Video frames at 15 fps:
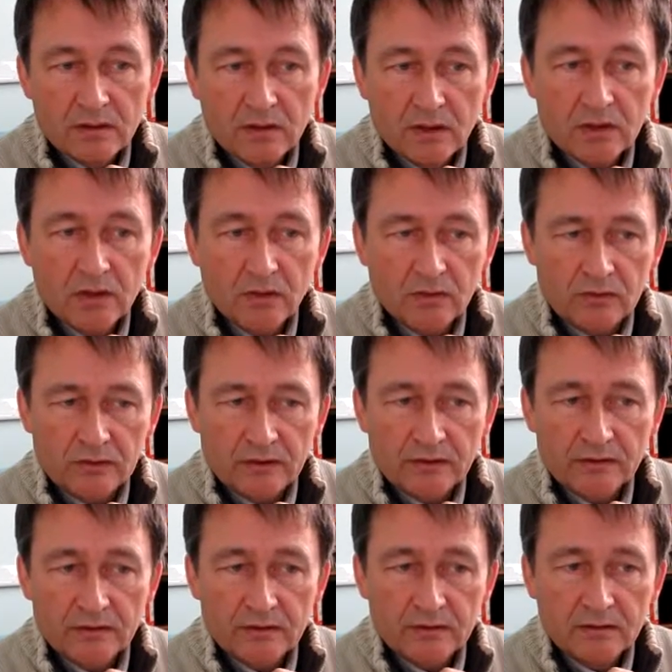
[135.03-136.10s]
A
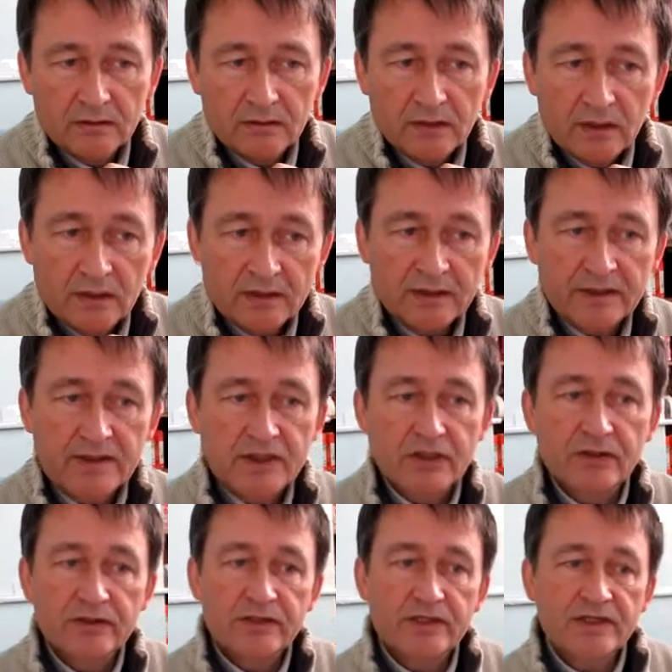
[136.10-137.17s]
corner, and I
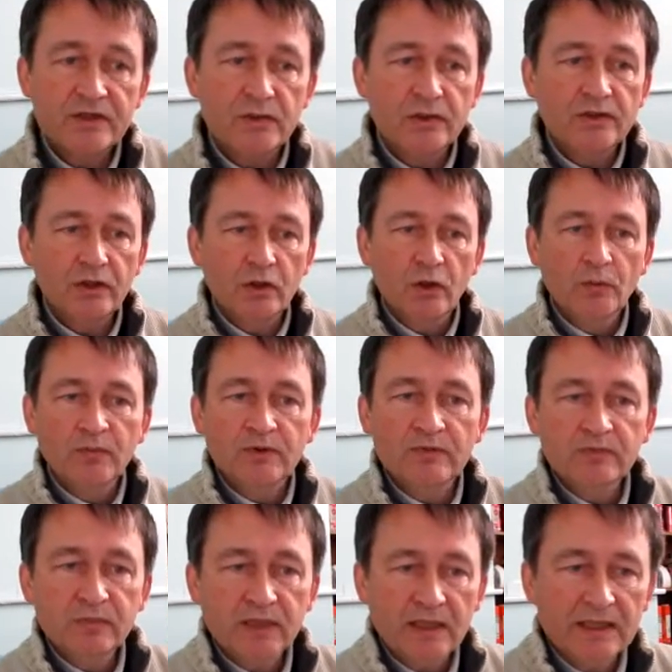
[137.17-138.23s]
turned into an
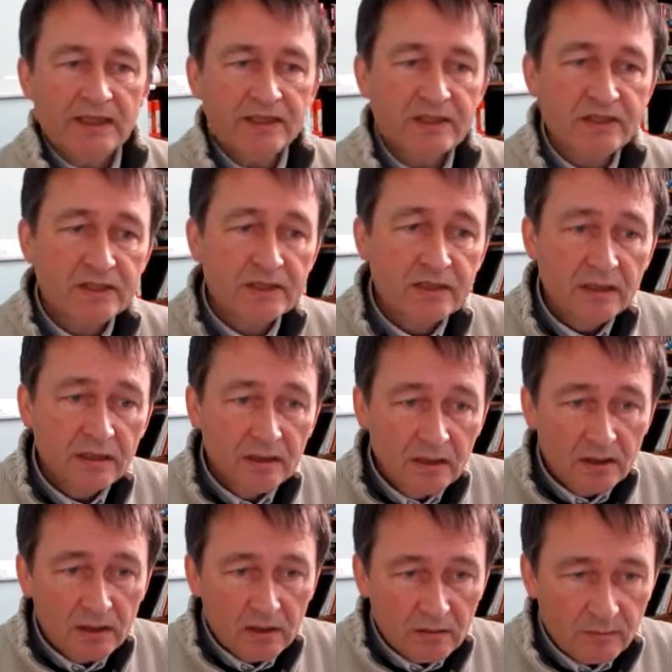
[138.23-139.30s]
open place
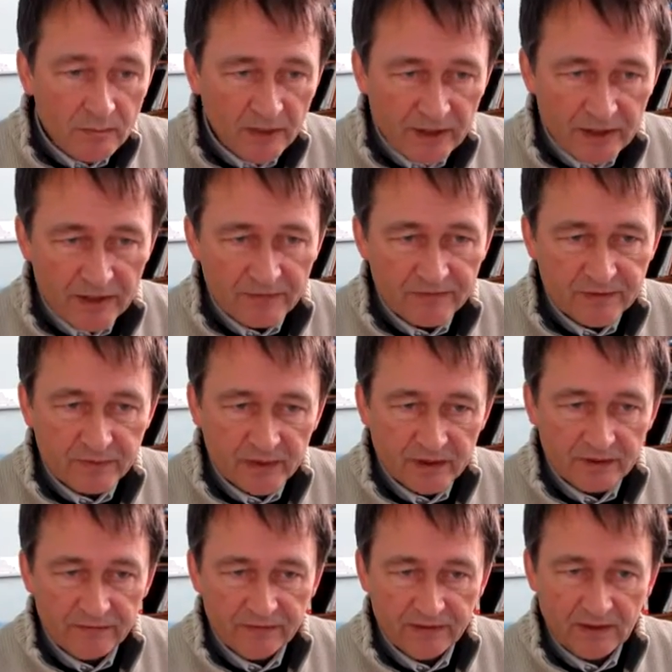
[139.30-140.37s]
paved
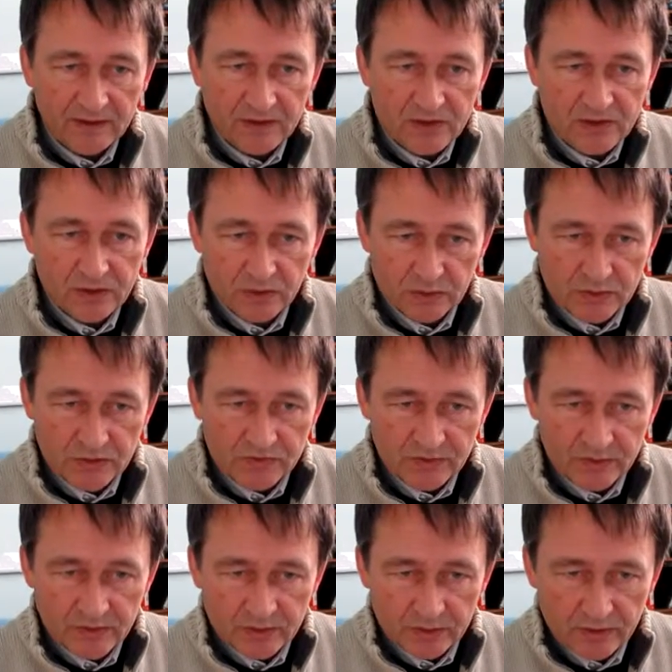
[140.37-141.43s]
by flagstones
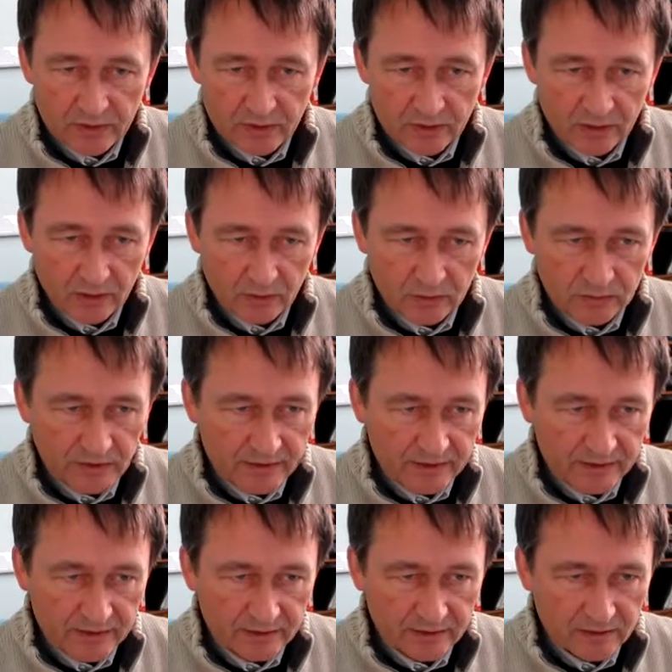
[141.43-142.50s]
from an older
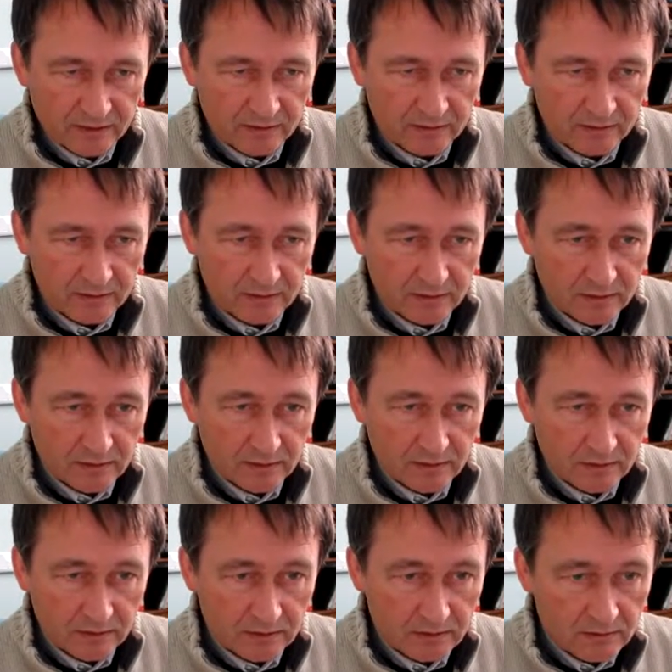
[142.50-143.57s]
era.
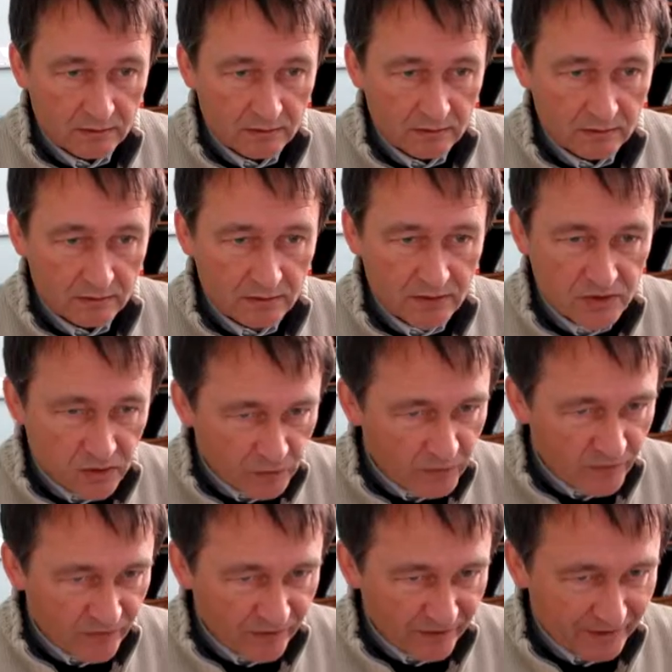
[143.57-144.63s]

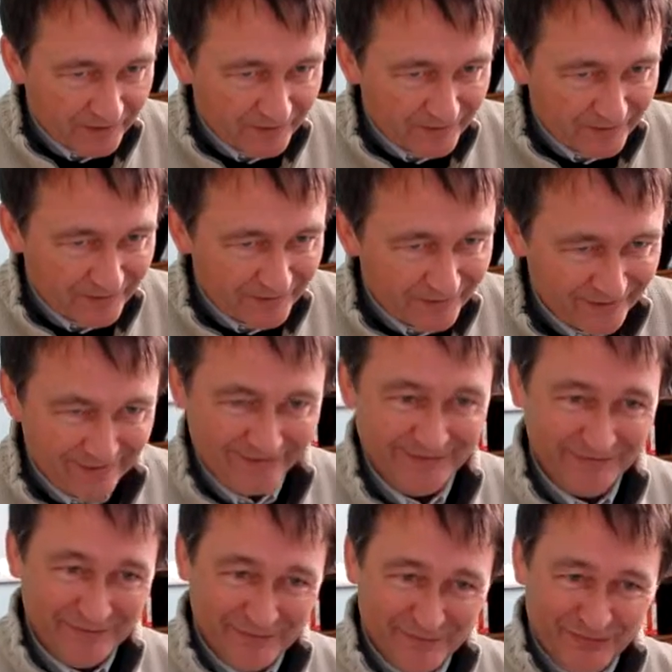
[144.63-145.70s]
Something. I
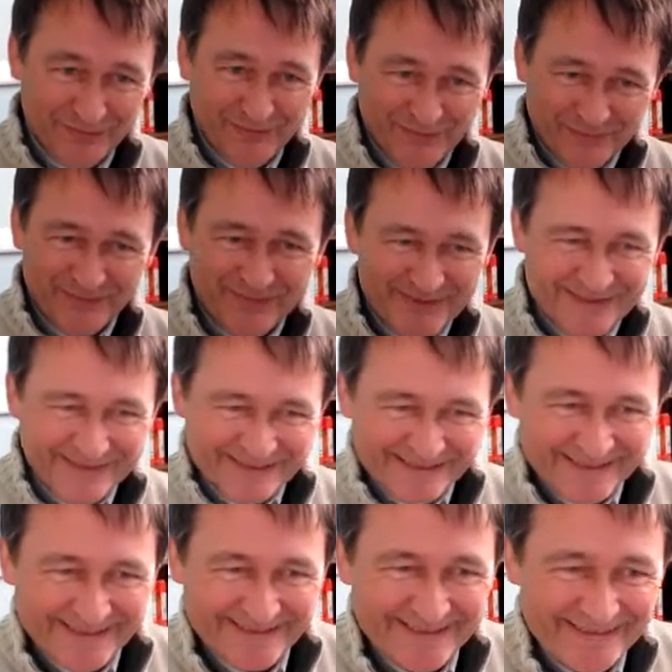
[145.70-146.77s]
haven't put the word
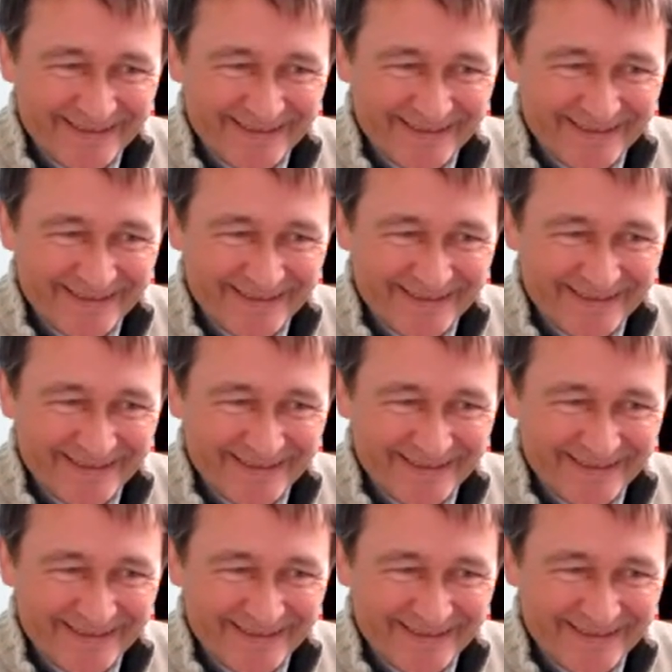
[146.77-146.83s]
there.